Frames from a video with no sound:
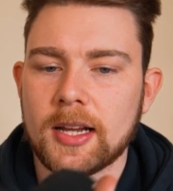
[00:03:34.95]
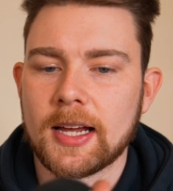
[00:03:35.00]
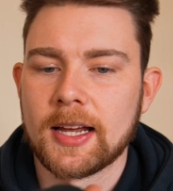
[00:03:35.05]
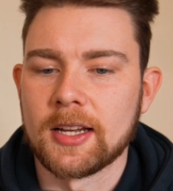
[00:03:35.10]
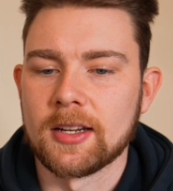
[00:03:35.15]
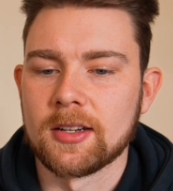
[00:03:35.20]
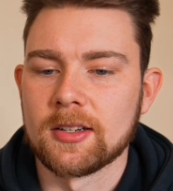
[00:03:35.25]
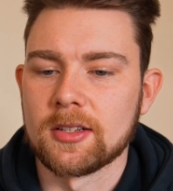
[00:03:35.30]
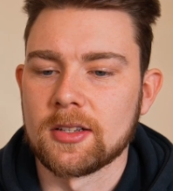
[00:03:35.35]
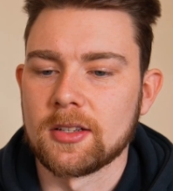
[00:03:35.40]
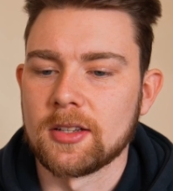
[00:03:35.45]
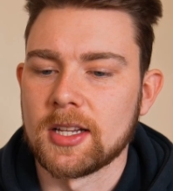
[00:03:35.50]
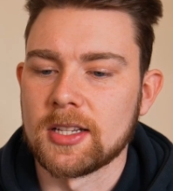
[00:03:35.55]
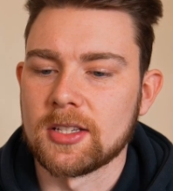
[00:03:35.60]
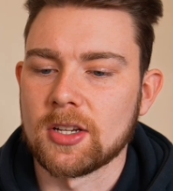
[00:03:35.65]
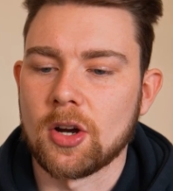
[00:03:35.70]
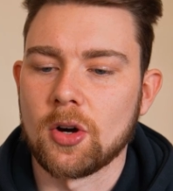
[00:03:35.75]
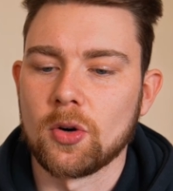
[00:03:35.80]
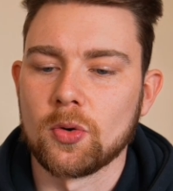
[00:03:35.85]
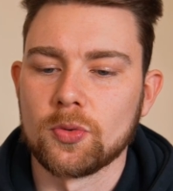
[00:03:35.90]
and there's
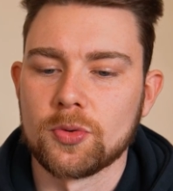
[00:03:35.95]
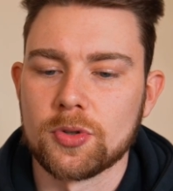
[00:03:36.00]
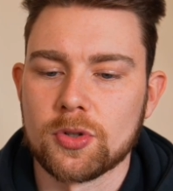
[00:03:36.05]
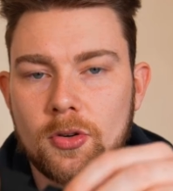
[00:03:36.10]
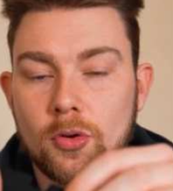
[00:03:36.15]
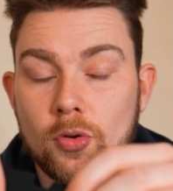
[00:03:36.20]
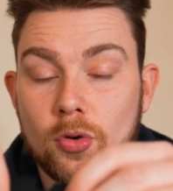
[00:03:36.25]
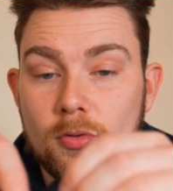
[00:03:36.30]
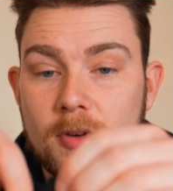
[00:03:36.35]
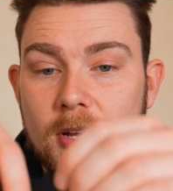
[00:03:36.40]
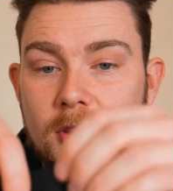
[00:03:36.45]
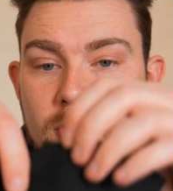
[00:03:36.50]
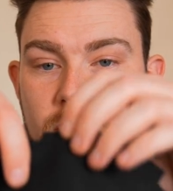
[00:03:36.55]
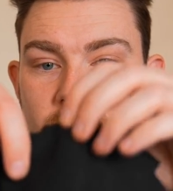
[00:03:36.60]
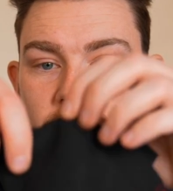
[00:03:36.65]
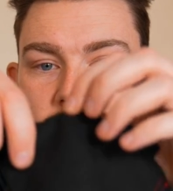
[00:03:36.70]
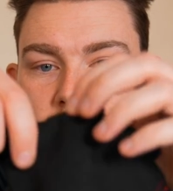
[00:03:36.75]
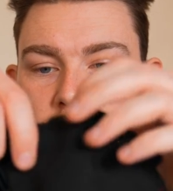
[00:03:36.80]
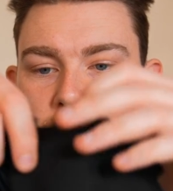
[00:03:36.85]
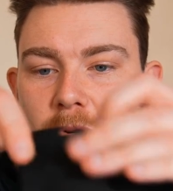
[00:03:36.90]
holes all around the
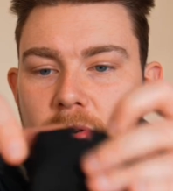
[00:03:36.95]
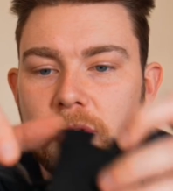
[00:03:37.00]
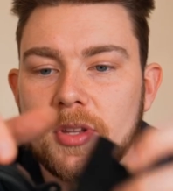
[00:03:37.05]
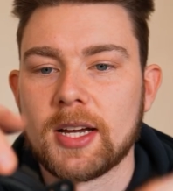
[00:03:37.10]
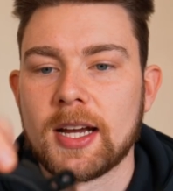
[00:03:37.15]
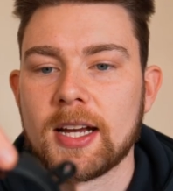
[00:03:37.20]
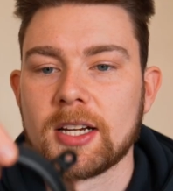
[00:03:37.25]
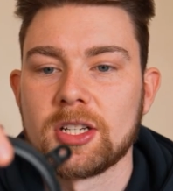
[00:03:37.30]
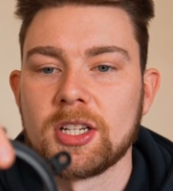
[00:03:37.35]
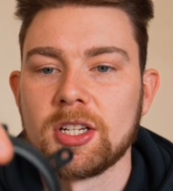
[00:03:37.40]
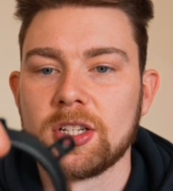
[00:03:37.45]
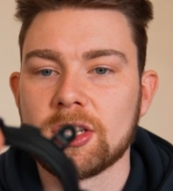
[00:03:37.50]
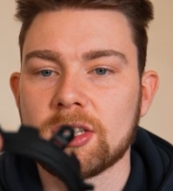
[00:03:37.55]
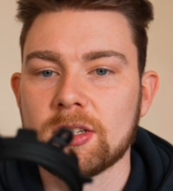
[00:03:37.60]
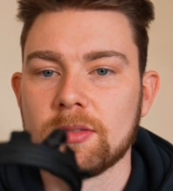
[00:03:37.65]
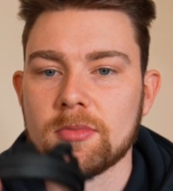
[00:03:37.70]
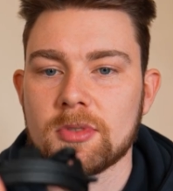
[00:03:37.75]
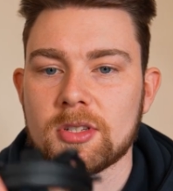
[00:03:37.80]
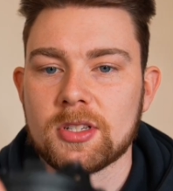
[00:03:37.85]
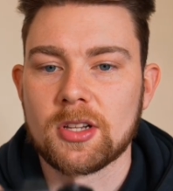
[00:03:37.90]
shift boot that actually
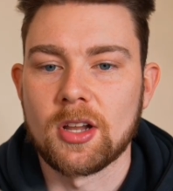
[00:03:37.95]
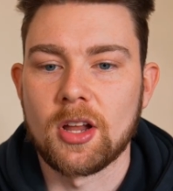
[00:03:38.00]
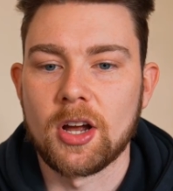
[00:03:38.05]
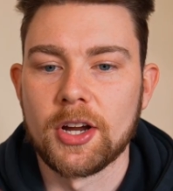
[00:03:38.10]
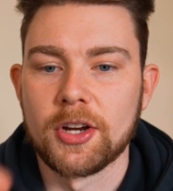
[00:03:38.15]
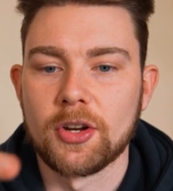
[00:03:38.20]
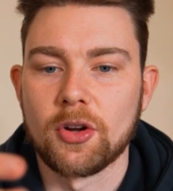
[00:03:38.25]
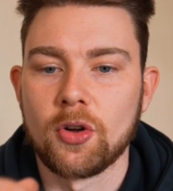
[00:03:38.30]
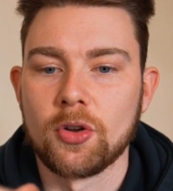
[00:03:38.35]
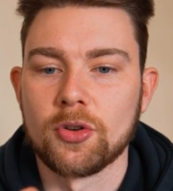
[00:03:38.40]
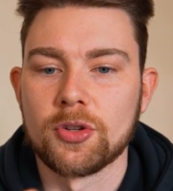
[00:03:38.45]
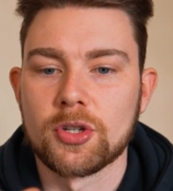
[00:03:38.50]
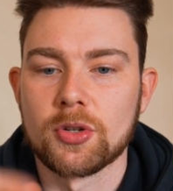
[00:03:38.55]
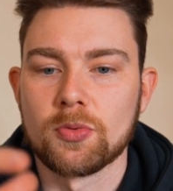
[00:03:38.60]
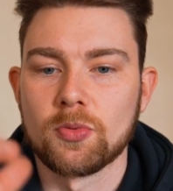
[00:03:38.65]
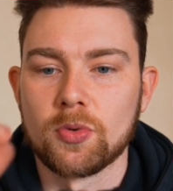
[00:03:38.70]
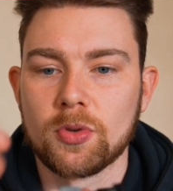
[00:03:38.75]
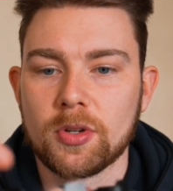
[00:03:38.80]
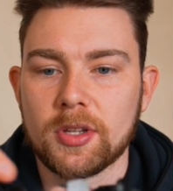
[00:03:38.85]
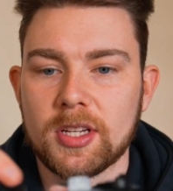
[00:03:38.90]
just slide onto
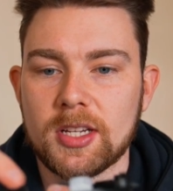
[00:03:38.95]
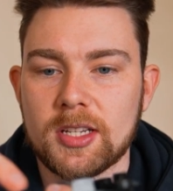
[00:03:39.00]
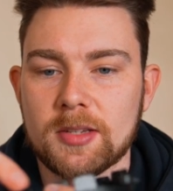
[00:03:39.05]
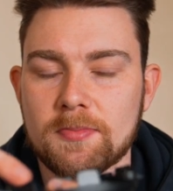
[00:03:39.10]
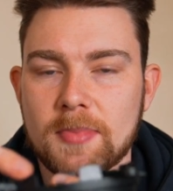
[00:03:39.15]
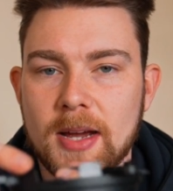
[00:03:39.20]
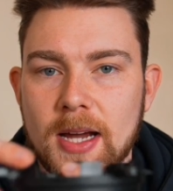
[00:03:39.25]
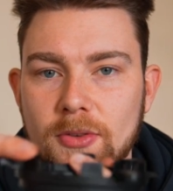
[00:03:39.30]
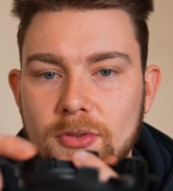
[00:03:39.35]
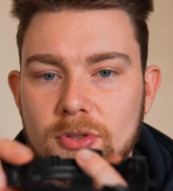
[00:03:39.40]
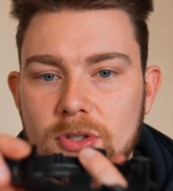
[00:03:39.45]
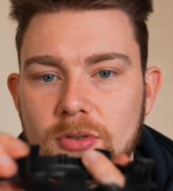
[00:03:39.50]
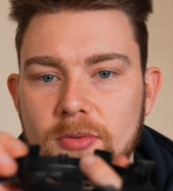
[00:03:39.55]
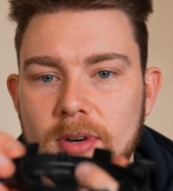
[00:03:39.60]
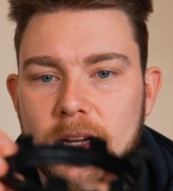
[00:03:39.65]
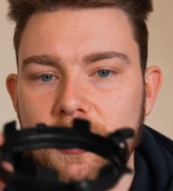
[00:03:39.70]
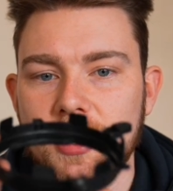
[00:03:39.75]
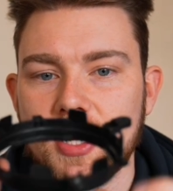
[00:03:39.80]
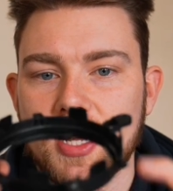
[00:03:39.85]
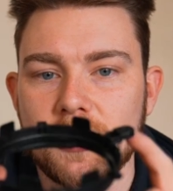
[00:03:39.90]
all of these mounts
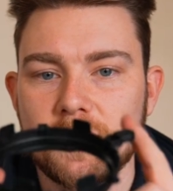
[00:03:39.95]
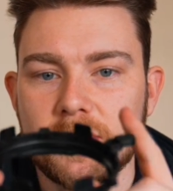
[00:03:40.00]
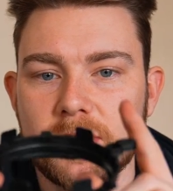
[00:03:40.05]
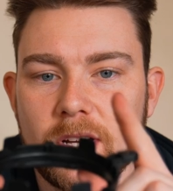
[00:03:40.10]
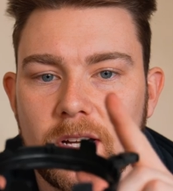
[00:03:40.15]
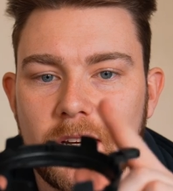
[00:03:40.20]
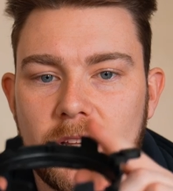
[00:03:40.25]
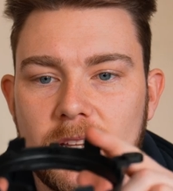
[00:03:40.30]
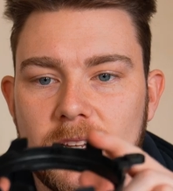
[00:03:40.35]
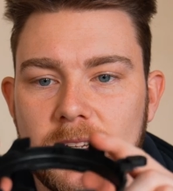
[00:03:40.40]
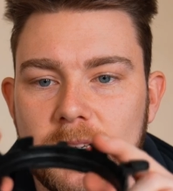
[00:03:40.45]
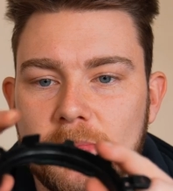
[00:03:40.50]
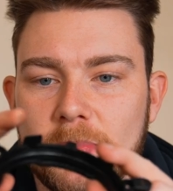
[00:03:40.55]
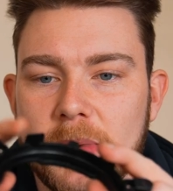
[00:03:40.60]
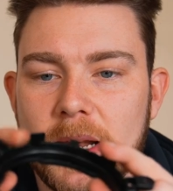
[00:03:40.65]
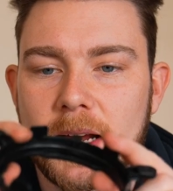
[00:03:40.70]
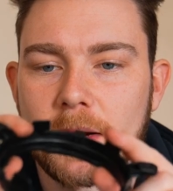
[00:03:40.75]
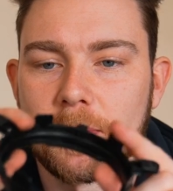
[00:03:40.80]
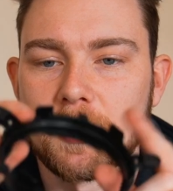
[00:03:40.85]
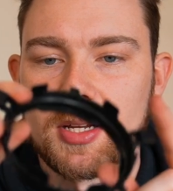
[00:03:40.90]
around the outside of this
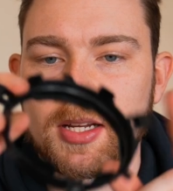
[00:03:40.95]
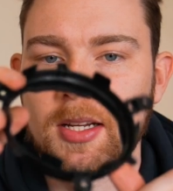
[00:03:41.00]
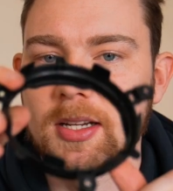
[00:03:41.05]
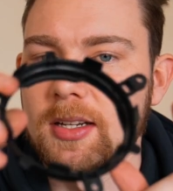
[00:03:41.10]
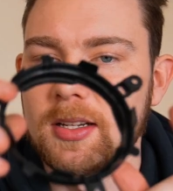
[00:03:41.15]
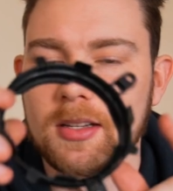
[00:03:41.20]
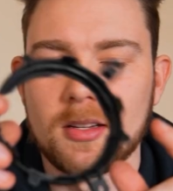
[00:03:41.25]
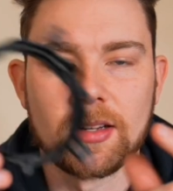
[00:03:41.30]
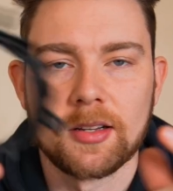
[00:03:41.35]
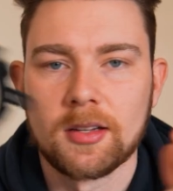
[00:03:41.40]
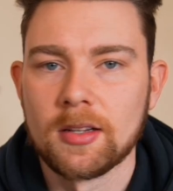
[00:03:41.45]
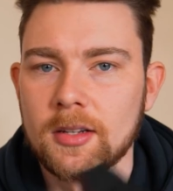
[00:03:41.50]
black bit.